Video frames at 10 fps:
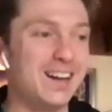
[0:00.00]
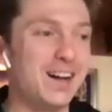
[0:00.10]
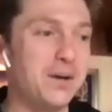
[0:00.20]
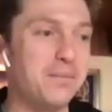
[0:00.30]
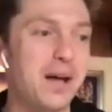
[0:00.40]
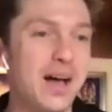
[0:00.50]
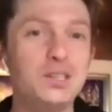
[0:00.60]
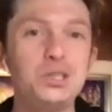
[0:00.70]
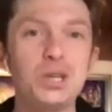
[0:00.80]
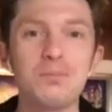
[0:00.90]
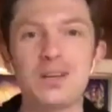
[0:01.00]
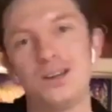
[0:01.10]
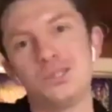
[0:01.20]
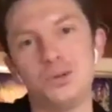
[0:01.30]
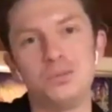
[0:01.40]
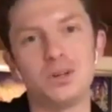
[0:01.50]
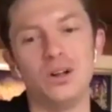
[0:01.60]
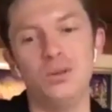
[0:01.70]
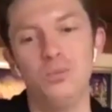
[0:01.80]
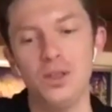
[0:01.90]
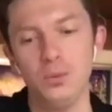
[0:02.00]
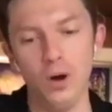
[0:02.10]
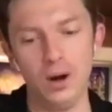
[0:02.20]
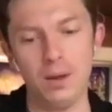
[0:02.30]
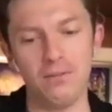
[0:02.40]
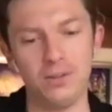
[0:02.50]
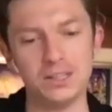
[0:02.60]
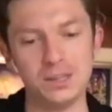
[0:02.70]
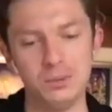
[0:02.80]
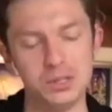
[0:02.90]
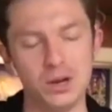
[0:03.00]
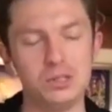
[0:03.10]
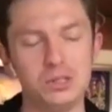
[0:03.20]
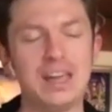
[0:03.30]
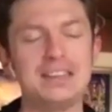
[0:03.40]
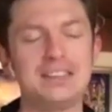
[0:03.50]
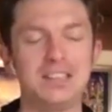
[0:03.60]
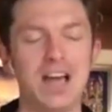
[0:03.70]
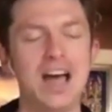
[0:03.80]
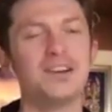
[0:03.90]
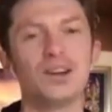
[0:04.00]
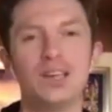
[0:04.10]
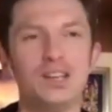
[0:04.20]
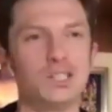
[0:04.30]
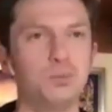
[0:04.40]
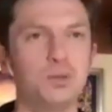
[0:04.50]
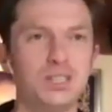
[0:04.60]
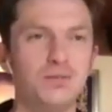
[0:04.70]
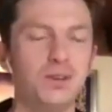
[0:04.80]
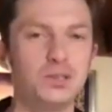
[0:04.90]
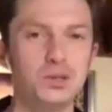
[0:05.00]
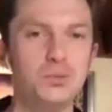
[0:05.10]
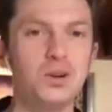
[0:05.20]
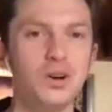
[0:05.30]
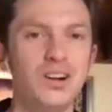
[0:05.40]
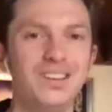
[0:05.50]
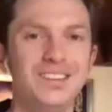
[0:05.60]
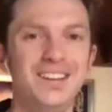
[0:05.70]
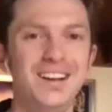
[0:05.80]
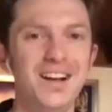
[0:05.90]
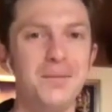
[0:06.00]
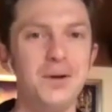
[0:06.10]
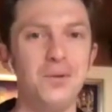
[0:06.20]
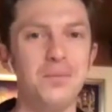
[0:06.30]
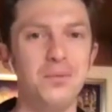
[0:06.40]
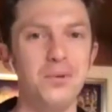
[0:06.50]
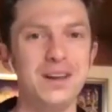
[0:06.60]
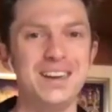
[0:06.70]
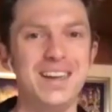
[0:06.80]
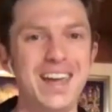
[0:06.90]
I jumped on a Zoom call with one of my friends that was hosting a Tiger King specific Zoom call at one point.